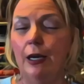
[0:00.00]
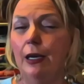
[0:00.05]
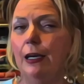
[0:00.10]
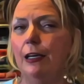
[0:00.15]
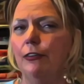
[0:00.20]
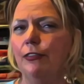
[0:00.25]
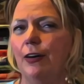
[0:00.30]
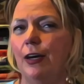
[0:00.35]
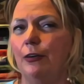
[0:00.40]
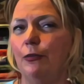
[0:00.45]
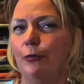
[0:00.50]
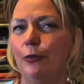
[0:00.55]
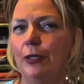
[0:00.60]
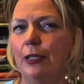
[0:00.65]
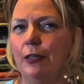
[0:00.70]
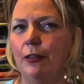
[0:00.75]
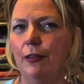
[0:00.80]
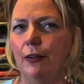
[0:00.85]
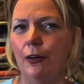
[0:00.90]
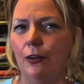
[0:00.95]
If I
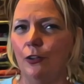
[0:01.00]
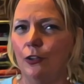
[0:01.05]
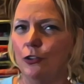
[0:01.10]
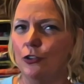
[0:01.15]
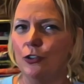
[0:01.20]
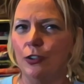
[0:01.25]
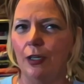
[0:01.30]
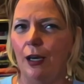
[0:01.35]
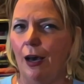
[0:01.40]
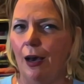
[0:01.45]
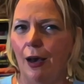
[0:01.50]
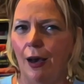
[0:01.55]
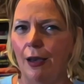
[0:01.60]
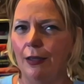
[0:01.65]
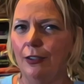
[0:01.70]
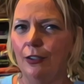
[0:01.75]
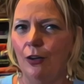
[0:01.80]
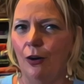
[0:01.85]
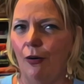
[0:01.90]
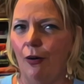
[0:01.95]
read those, I,
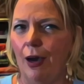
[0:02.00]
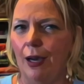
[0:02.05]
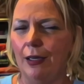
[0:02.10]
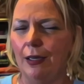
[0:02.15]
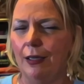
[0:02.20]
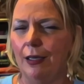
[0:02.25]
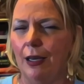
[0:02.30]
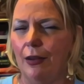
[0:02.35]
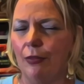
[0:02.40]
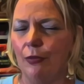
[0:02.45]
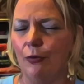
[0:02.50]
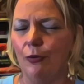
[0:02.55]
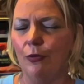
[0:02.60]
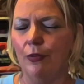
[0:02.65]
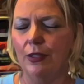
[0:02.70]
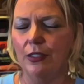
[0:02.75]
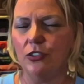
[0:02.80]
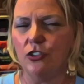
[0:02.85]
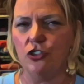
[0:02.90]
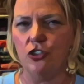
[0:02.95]
you know, I could get through
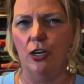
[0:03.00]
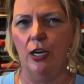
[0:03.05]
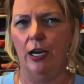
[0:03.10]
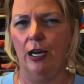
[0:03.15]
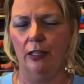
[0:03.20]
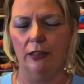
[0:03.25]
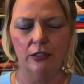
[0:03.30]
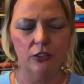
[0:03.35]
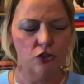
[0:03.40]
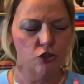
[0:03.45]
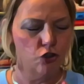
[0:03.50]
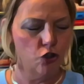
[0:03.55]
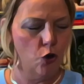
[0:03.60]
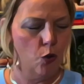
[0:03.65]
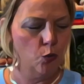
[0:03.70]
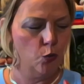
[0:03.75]
this challenge.